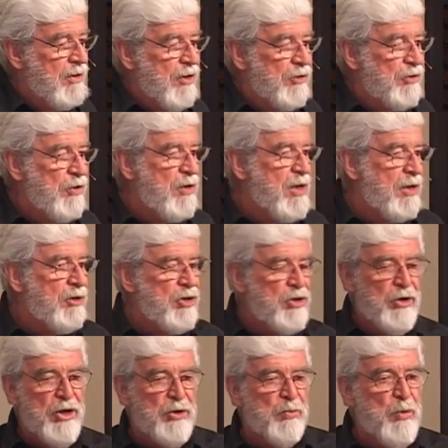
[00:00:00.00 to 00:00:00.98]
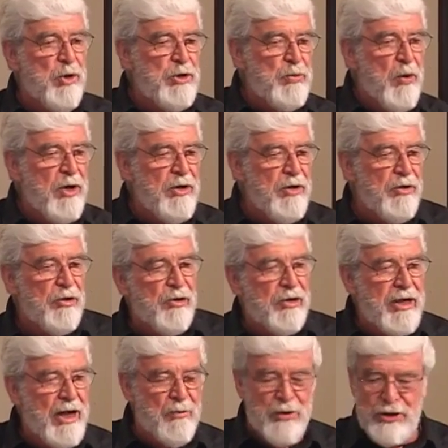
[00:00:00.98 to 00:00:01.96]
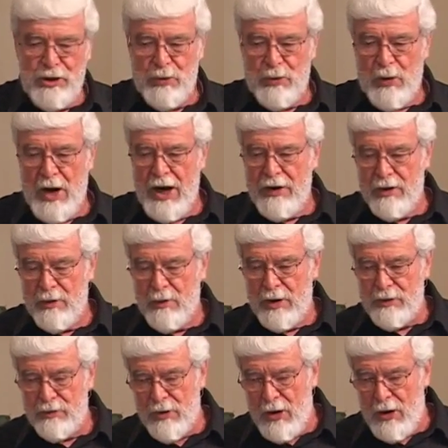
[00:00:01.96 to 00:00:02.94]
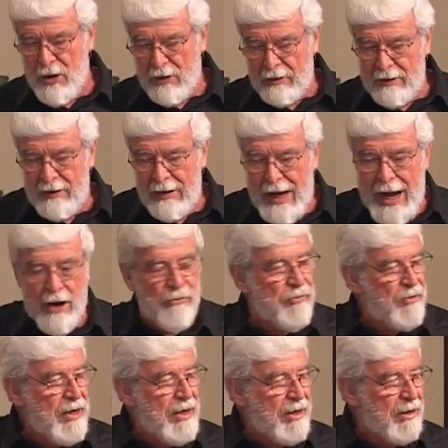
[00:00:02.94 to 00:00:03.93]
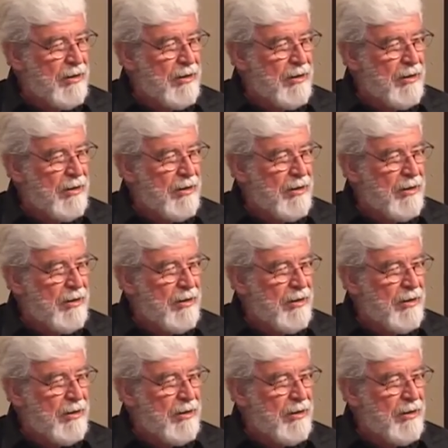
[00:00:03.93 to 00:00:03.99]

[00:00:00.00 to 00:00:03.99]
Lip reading: So you got the choice. Which one are you going to look at, what you want or what's wrong out there?